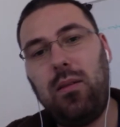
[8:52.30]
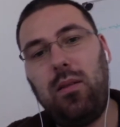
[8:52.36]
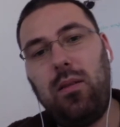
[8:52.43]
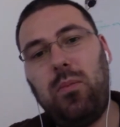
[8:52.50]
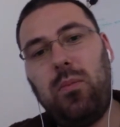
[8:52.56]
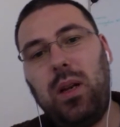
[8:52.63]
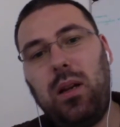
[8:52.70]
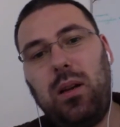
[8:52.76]

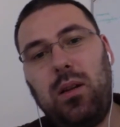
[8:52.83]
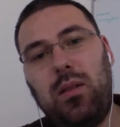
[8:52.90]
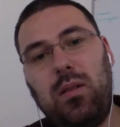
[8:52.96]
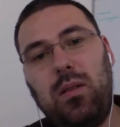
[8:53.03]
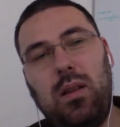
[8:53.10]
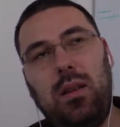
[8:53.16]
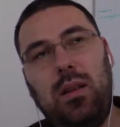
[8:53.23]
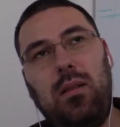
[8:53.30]

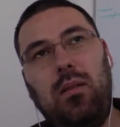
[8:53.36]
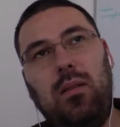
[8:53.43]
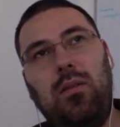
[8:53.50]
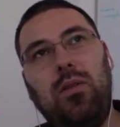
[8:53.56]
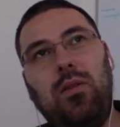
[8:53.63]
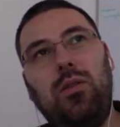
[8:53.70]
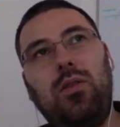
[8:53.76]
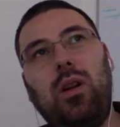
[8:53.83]
because
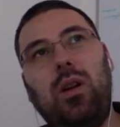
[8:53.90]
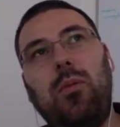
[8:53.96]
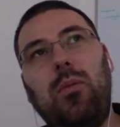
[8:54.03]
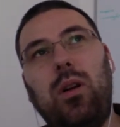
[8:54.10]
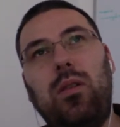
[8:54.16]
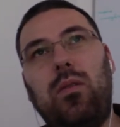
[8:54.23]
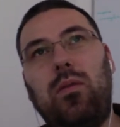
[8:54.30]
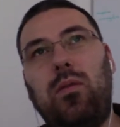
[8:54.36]
usually
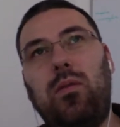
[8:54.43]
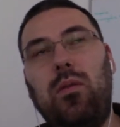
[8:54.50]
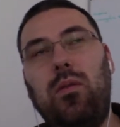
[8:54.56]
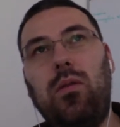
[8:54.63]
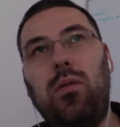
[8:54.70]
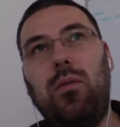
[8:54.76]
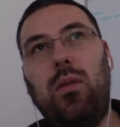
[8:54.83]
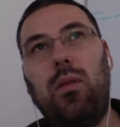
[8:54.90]
what
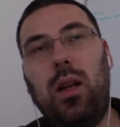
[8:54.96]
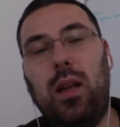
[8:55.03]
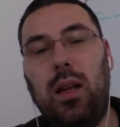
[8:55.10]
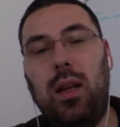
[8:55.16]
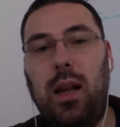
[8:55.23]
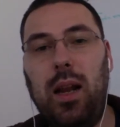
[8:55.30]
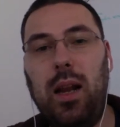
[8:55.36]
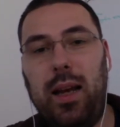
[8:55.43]
you
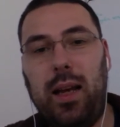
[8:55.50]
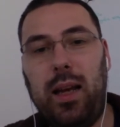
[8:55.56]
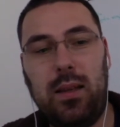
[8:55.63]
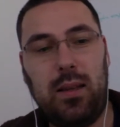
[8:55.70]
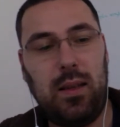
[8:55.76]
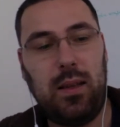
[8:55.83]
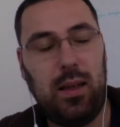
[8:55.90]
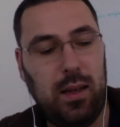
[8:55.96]
in a
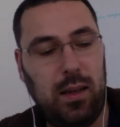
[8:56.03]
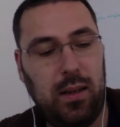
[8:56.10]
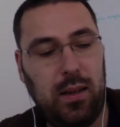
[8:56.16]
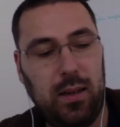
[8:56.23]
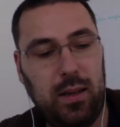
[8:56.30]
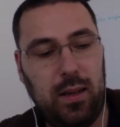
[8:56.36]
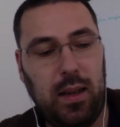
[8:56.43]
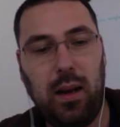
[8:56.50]

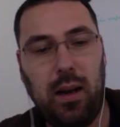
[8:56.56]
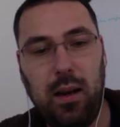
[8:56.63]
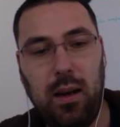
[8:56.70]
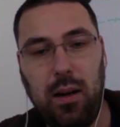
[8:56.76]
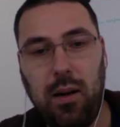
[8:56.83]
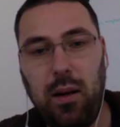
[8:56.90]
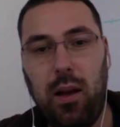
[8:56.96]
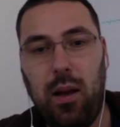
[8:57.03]
legacy
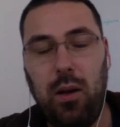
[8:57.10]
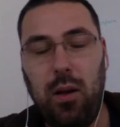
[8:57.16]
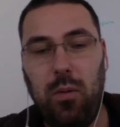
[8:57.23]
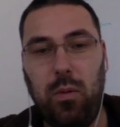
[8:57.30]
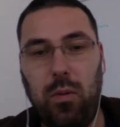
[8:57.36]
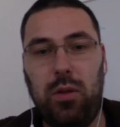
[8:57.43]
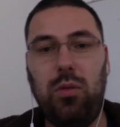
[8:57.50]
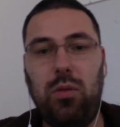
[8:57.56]
installer,
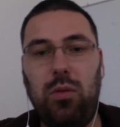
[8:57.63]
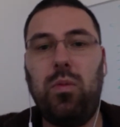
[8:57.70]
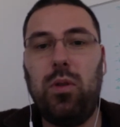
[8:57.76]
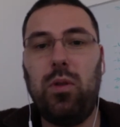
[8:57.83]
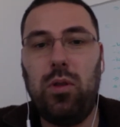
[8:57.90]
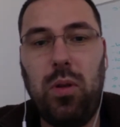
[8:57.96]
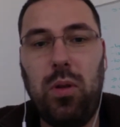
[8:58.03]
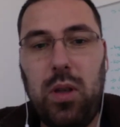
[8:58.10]
what you
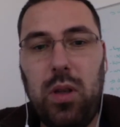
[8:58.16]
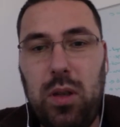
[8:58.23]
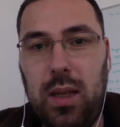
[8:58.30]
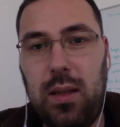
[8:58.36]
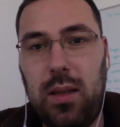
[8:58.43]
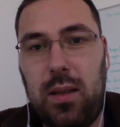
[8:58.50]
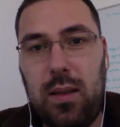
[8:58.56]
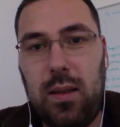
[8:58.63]
would do is
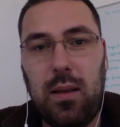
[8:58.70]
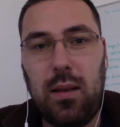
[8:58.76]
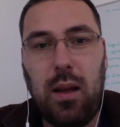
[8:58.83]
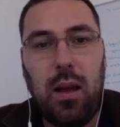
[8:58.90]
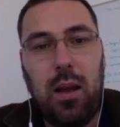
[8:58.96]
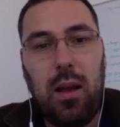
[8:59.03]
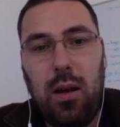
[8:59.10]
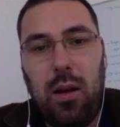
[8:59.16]
just
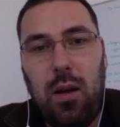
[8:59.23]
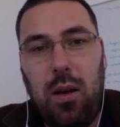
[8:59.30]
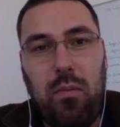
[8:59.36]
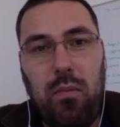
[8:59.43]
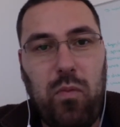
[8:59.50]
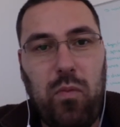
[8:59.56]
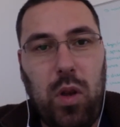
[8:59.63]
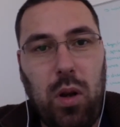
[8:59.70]

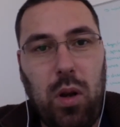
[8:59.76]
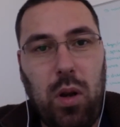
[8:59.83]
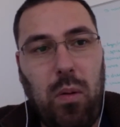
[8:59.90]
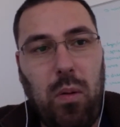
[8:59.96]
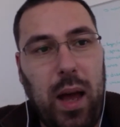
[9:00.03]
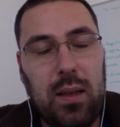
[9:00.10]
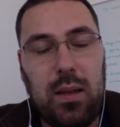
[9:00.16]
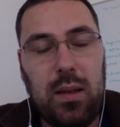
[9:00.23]

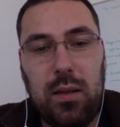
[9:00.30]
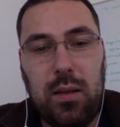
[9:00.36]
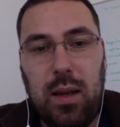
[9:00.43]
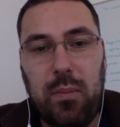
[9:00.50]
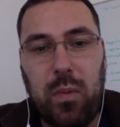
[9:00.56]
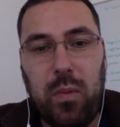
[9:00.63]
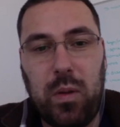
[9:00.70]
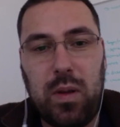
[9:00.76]
answer
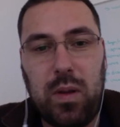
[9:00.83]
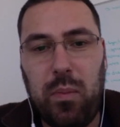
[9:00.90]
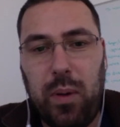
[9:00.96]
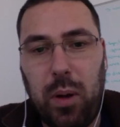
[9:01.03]
some simple